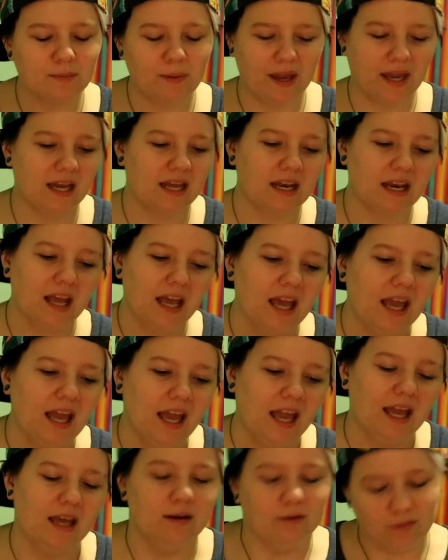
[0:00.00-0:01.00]
pan
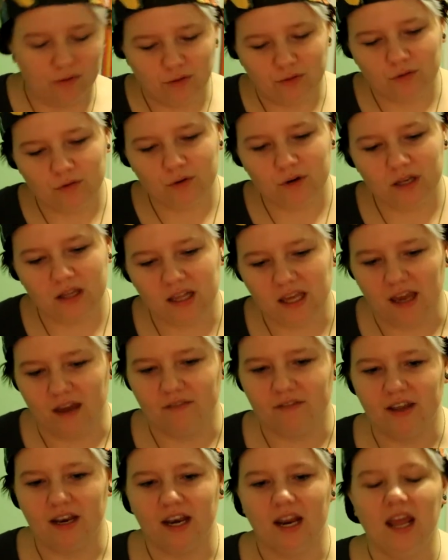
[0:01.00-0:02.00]
and threw it in the
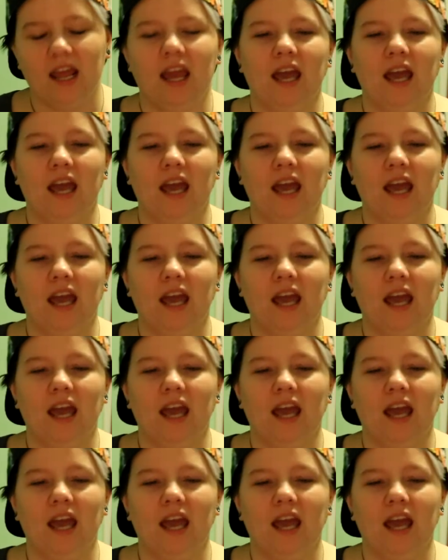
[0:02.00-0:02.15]
oven.